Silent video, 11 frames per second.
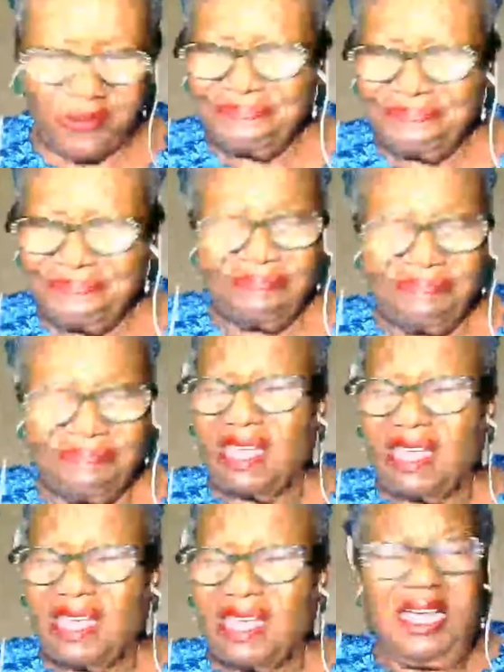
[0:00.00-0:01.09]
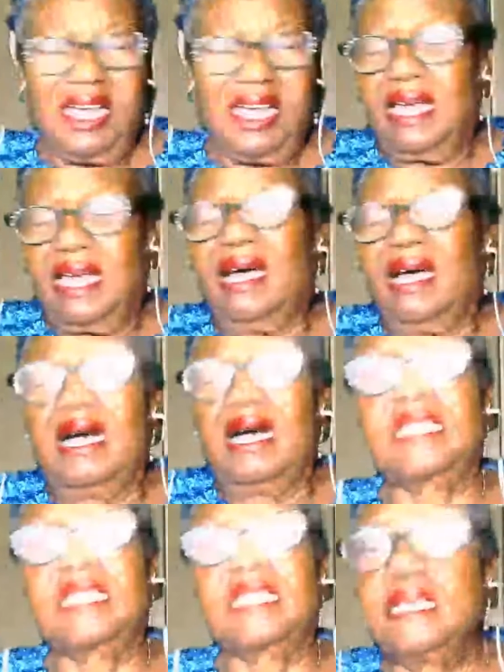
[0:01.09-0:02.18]
until they can really
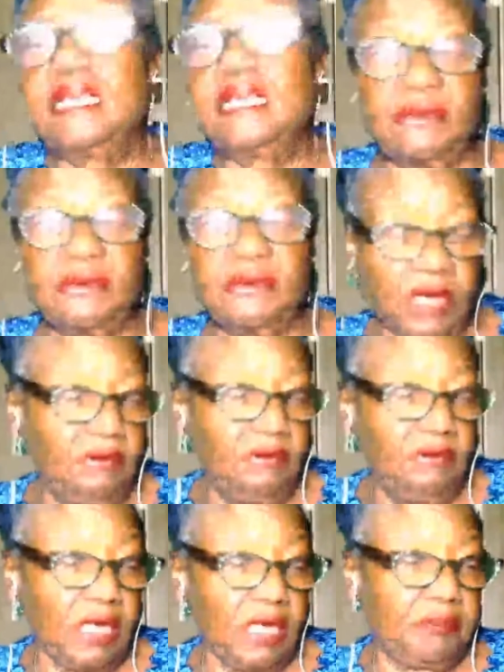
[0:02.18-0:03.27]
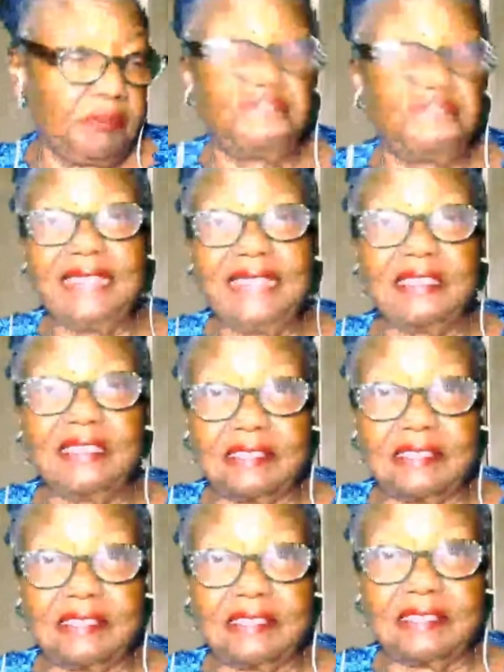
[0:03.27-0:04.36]
perfect this particular app
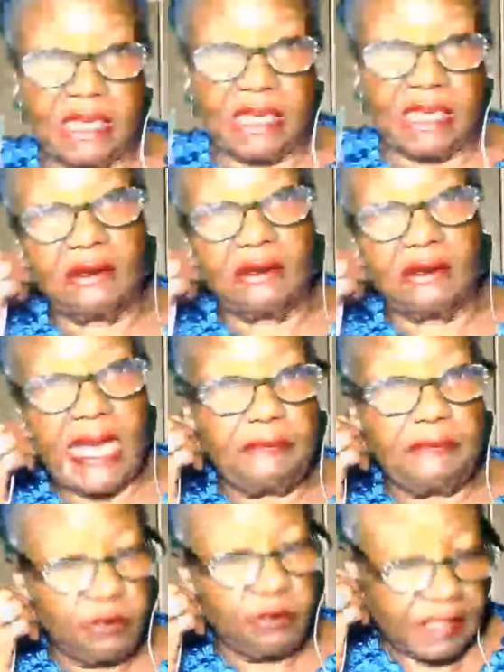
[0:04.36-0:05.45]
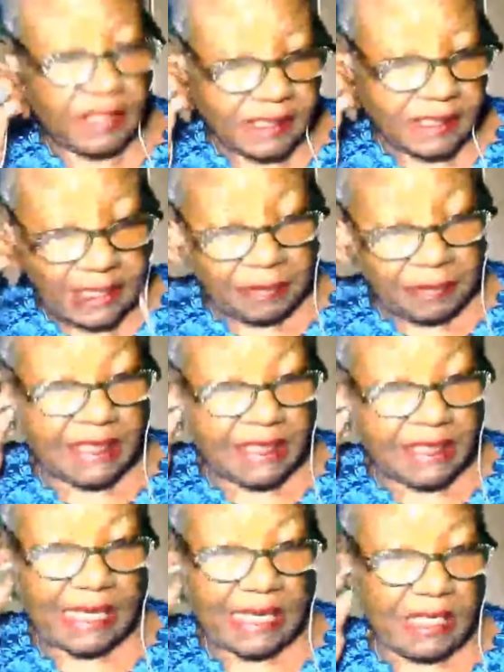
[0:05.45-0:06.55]
for the station, because I love the
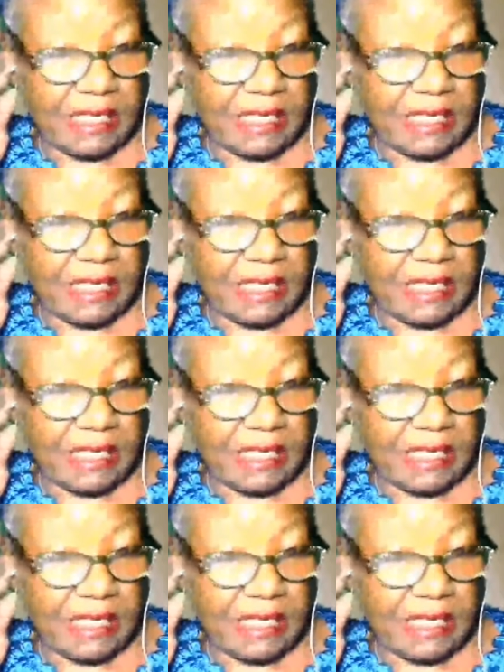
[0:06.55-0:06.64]
station